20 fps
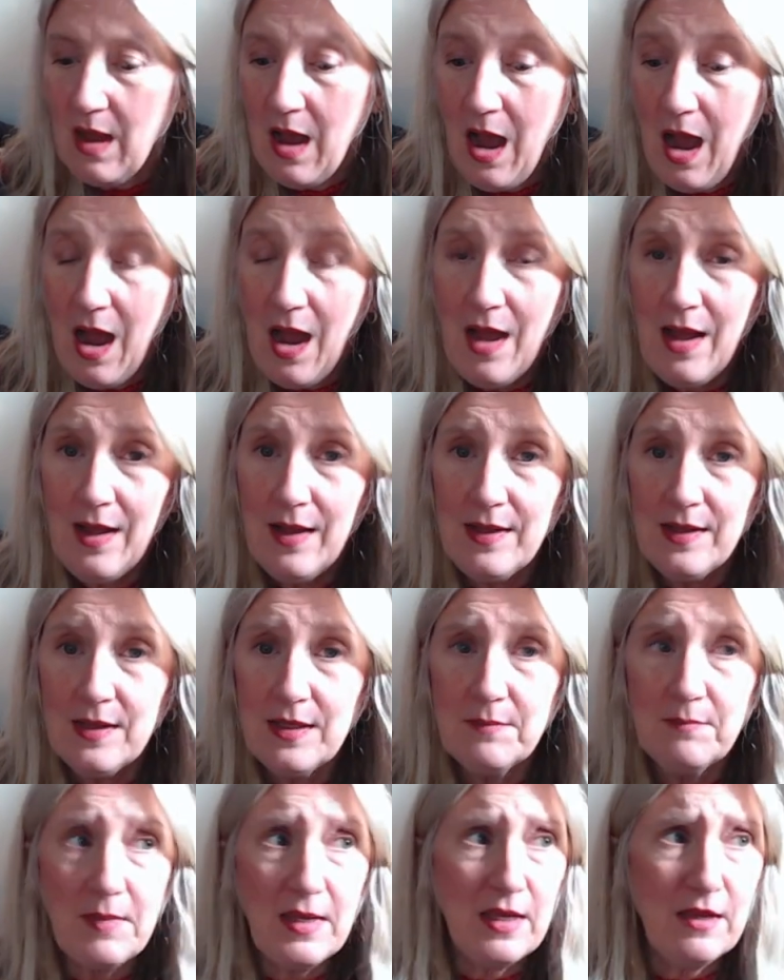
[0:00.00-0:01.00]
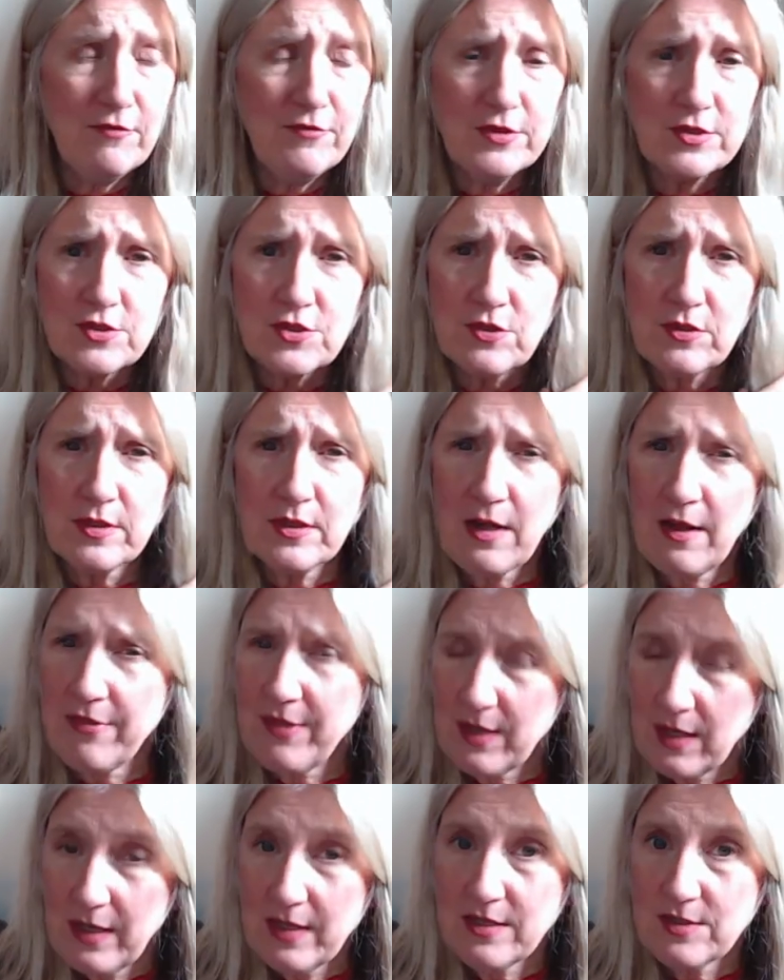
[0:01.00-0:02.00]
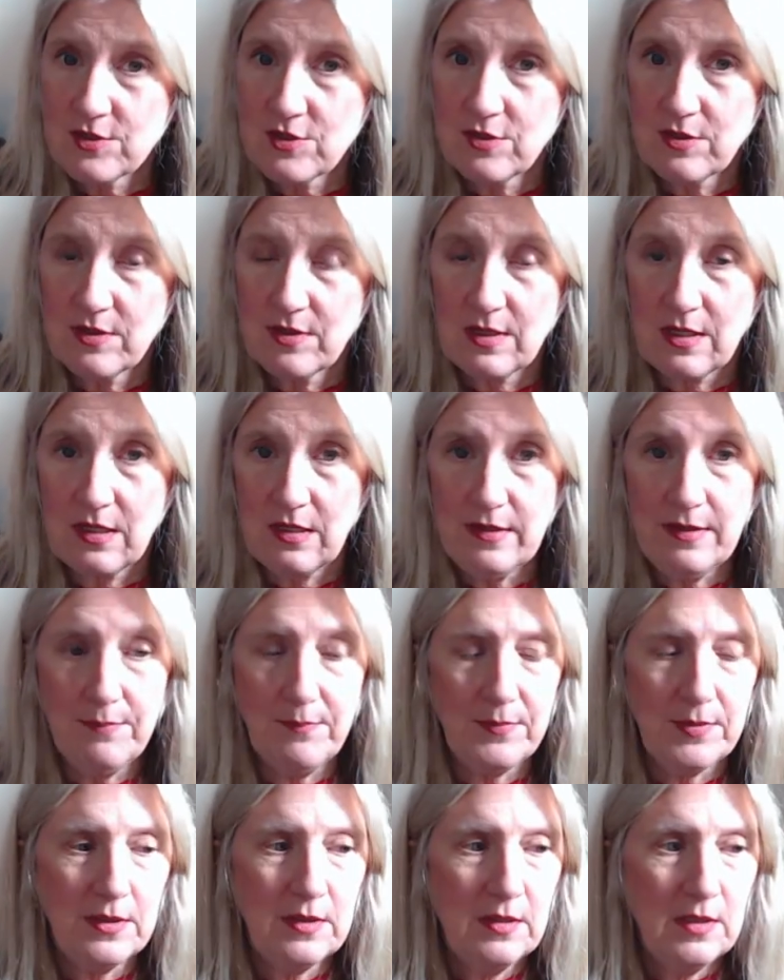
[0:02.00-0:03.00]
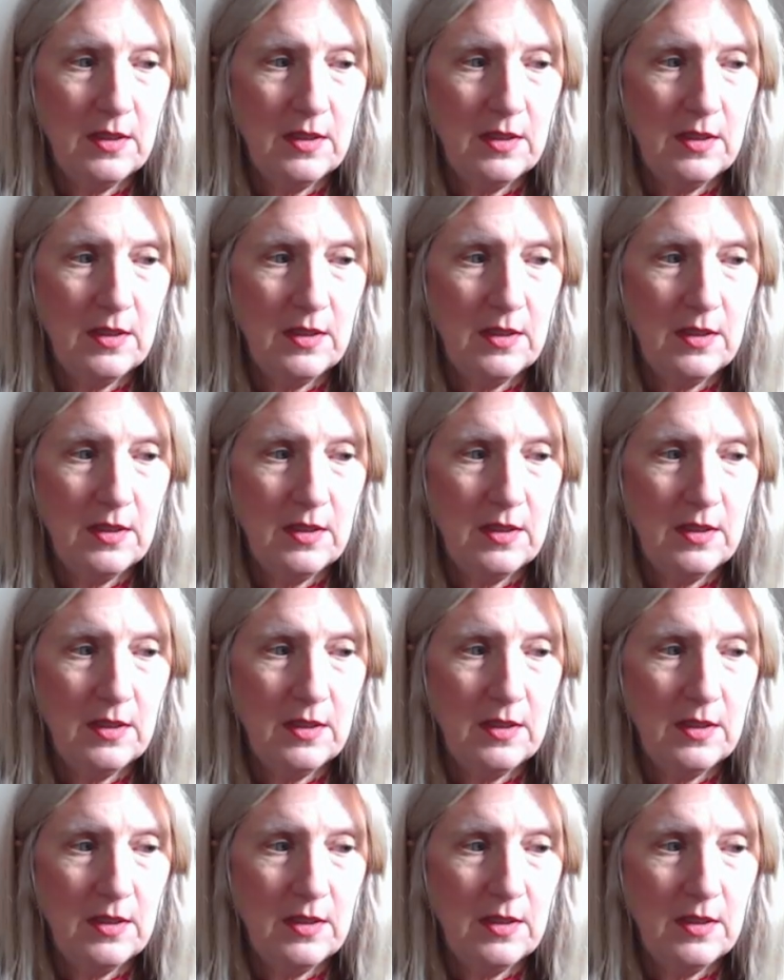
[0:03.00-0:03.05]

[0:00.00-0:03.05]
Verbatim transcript: I may have inserted, I think I inserted a clip.